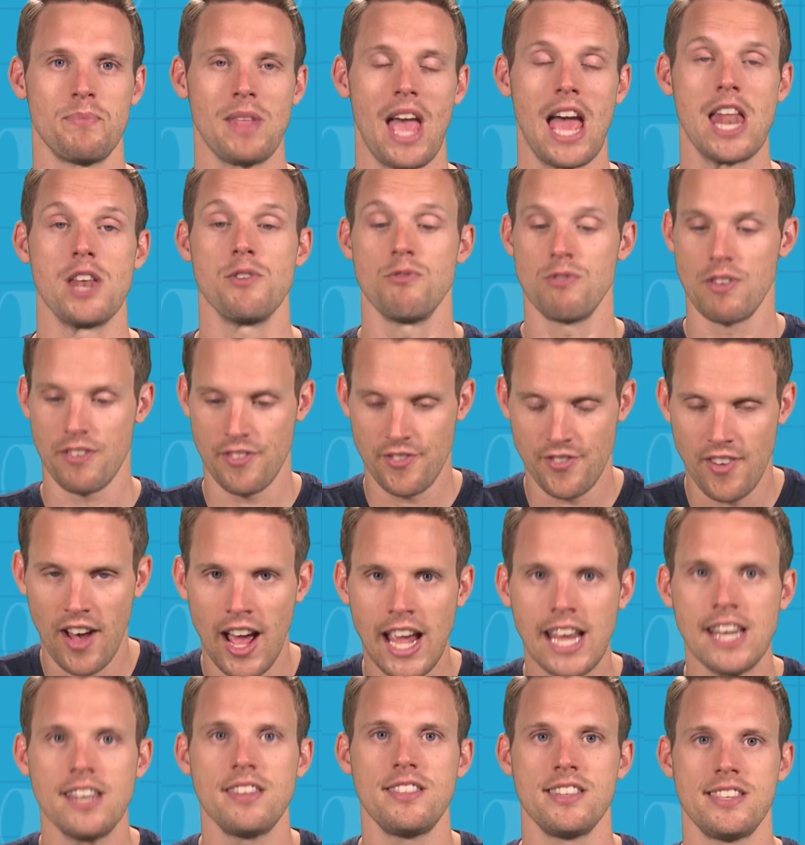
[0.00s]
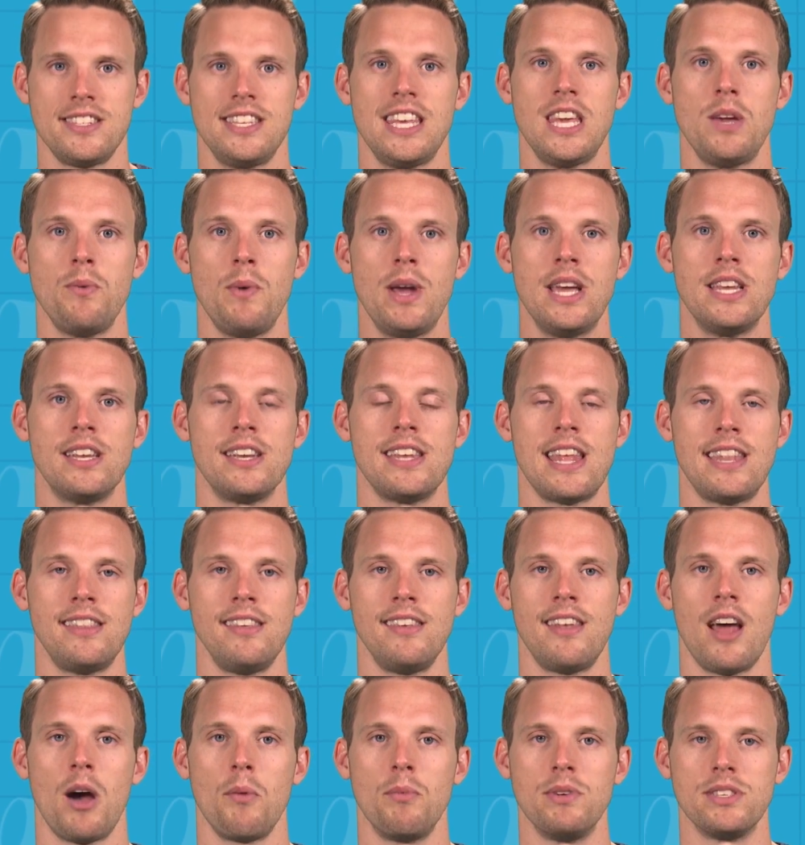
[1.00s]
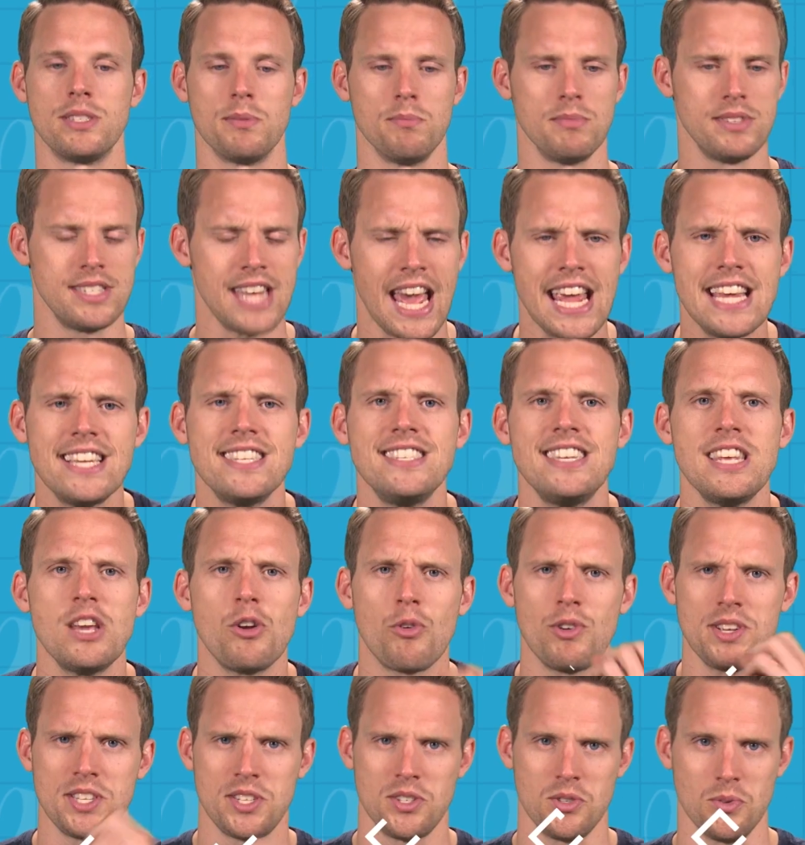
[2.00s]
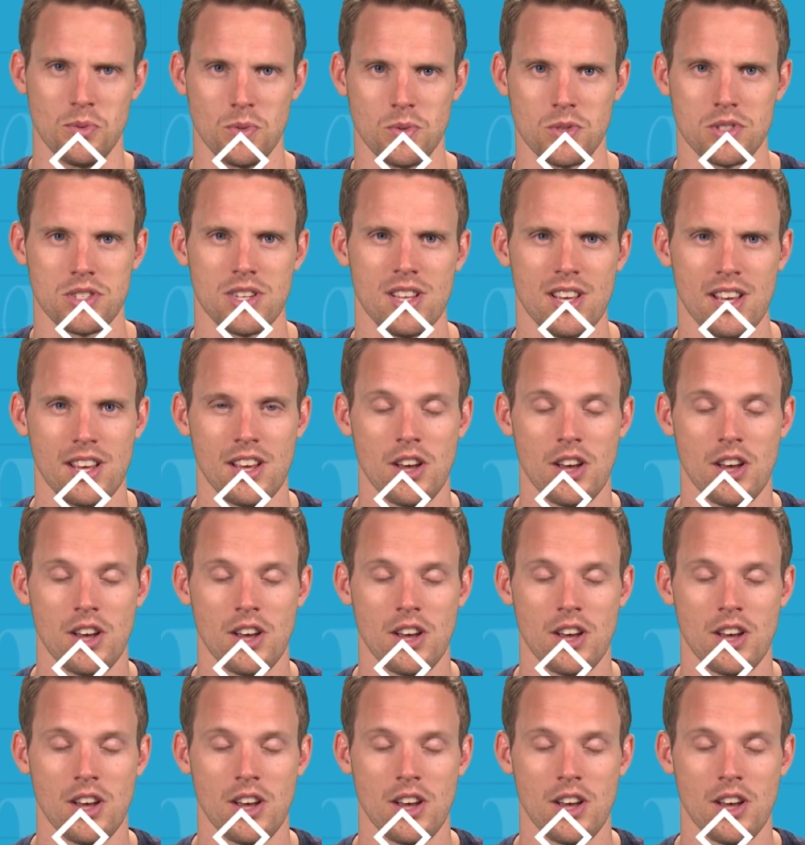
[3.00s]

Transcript: and he refined the seaweed and ended up with some tasty crystals,